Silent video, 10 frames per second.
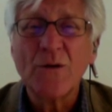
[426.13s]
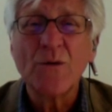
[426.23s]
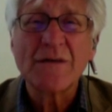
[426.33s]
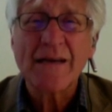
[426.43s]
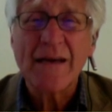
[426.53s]
to
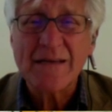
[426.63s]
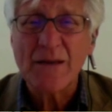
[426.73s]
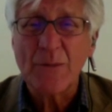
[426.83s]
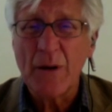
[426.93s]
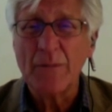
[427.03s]
assess
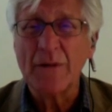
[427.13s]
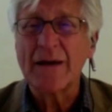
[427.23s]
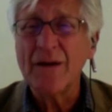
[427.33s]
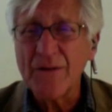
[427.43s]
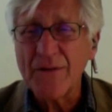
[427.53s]
the
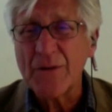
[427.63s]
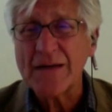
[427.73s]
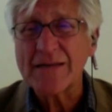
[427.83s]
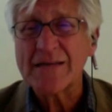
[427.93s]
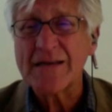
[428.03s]
public health
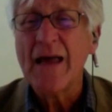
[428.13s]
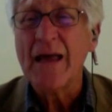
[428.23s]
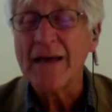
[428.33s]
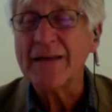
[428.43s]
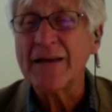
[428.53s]
threats
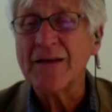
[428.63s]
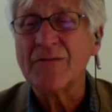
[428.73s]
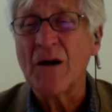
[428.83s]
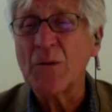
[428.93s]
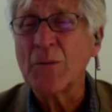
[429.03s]
and the
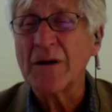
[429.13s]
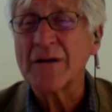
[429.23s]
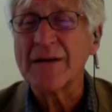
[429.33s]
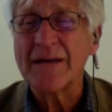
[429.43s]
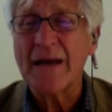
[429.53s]

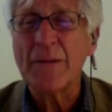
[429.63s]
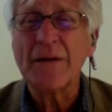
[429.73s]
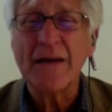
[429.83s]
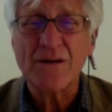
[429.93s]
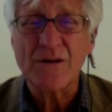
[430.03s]
environmental
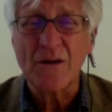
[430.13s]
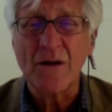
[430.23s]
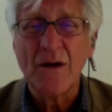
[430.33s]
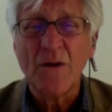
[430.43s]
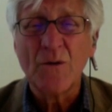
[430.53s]

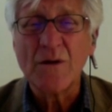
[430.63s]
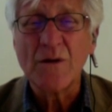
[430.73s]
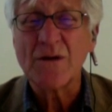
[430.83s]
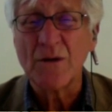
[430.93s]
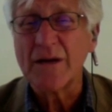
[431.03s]
contamination
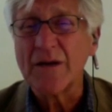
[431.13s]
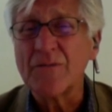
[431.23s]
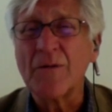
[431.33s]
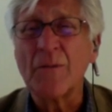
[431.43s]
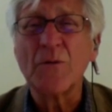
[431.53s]
resulting
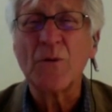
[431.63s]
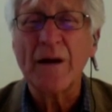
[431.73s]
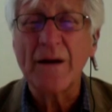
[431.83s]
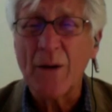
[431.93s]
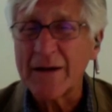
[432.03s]
from the
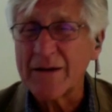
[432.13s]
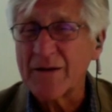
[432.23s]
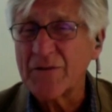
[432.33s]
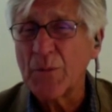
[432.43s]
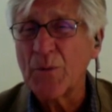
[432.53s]

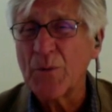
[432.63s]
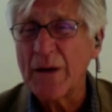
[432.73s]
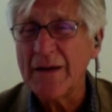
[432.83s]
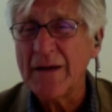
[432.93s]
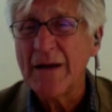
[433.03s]
radioactive
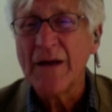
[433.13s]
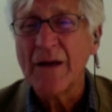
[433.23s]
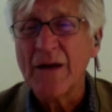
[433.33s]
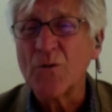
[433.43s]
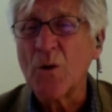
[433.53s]
debris
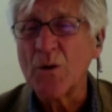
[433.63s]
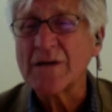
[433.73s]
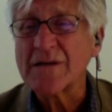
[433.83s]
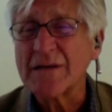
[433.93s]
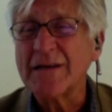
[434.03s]

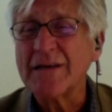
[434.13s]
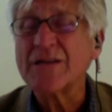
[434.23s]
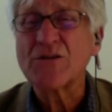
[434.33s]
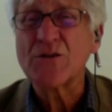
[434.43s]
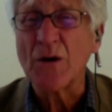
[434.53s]
erroneously
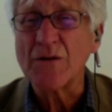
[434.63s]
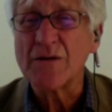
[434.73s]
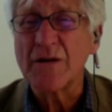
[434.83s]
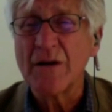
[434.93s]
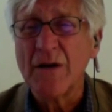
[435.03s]

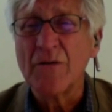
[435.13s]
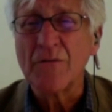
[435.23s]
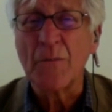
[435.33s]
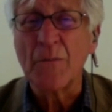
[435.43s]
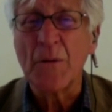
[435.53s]
discharged
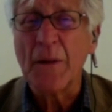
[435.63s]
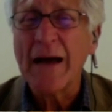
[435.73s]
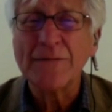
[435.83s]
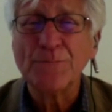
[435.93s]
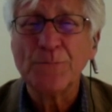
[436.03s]
from the
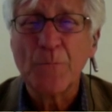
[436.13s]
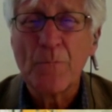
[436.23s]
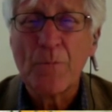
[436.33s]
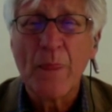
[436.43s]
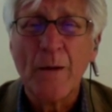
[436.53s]
mine.
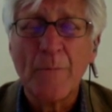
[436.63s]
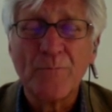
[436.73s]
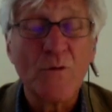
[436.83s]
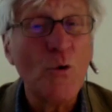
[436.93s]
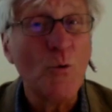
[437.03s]

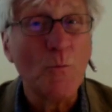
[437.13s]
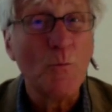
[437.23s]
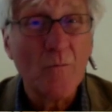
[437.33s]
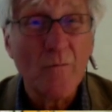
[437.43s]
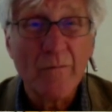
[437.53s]
Two,